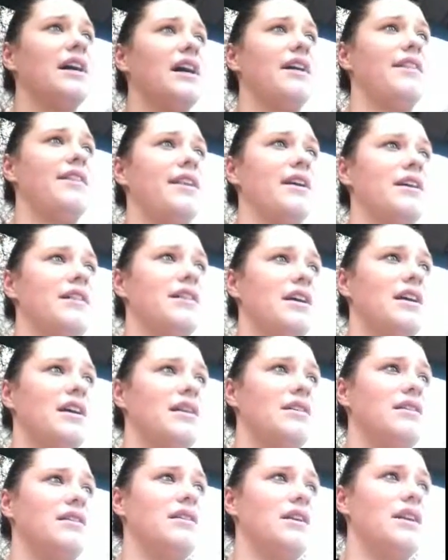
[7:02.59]
I think
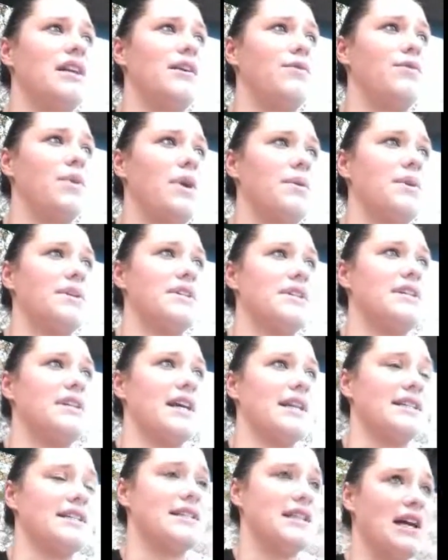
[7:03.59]
that if we were to
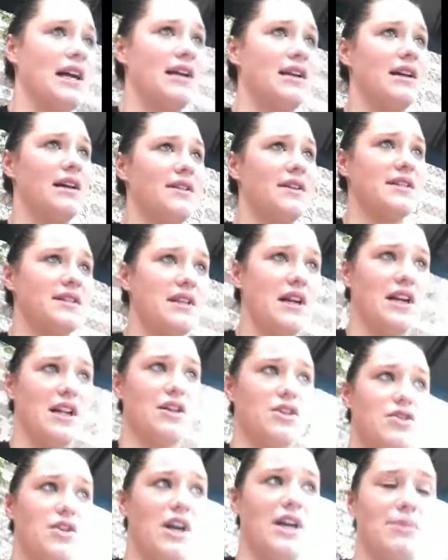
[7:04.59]
test that at the start
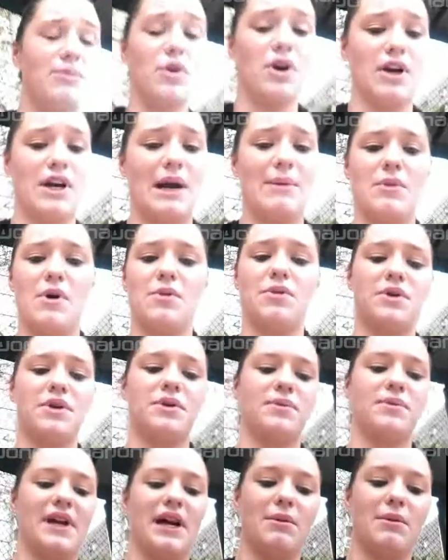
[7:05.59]
of the training program, I
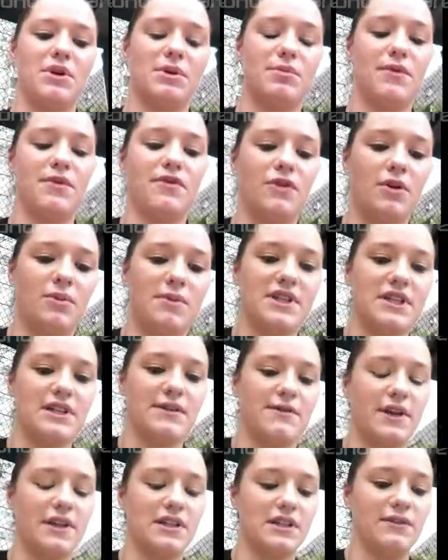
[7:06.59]
wouldn't be able to perform as
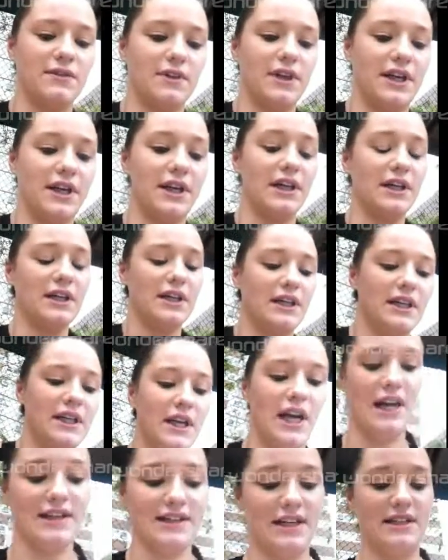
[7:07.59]
effectively
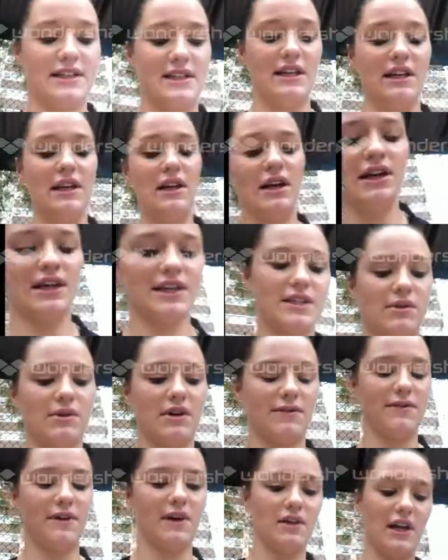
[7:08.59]
as I did. So
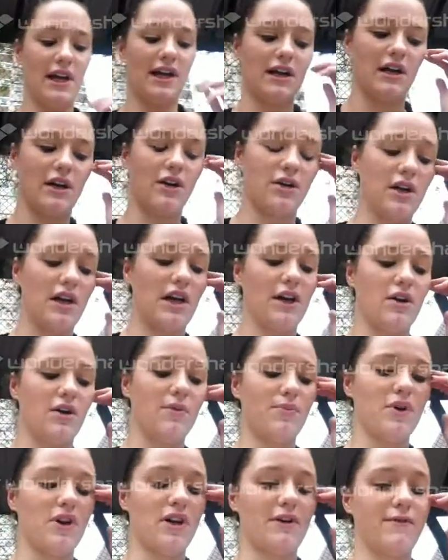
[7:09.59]
I felt like I
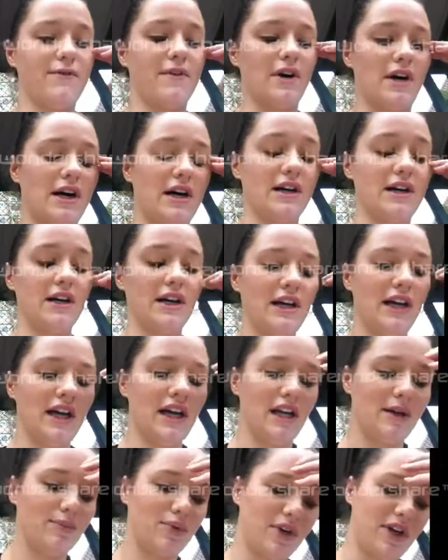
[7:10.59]
got pretty far,
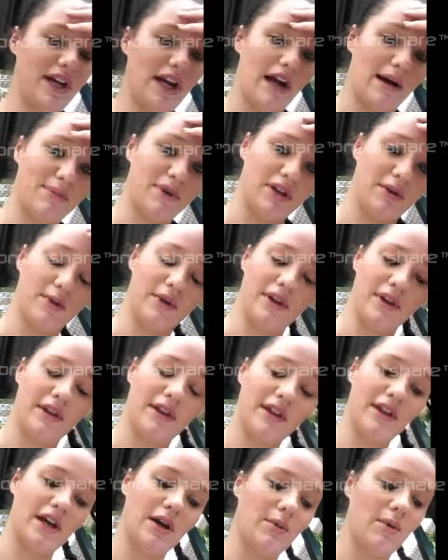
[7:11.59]
and I'm pretty happy
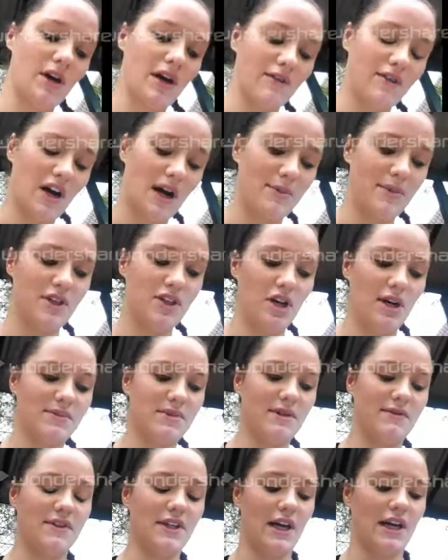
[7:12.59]
with where I've come in
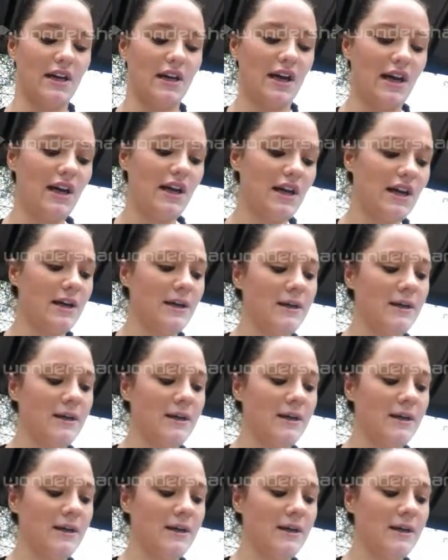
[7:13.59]
terms of technique.